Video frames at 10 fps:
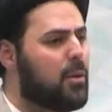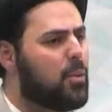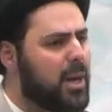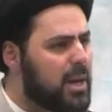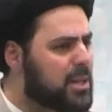
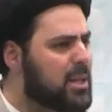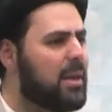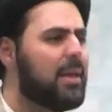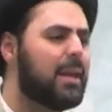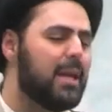
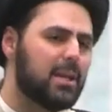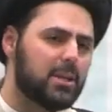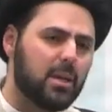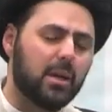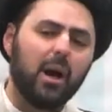Witnessing that He
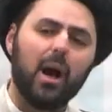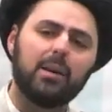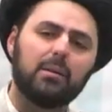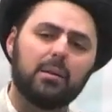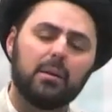is the
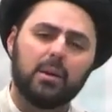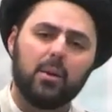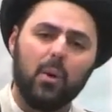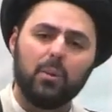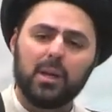God,
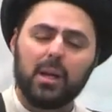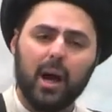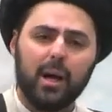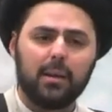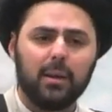the only
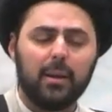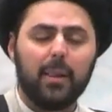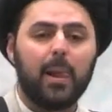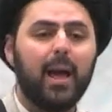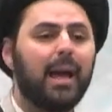God,
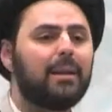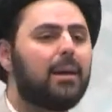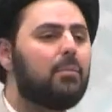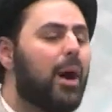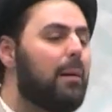and
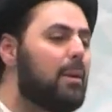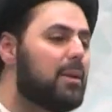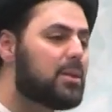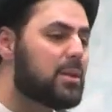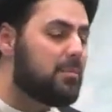that Muhammad
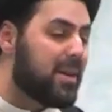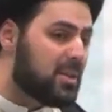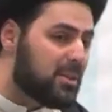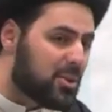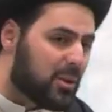is His
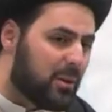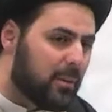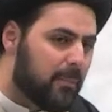messenger.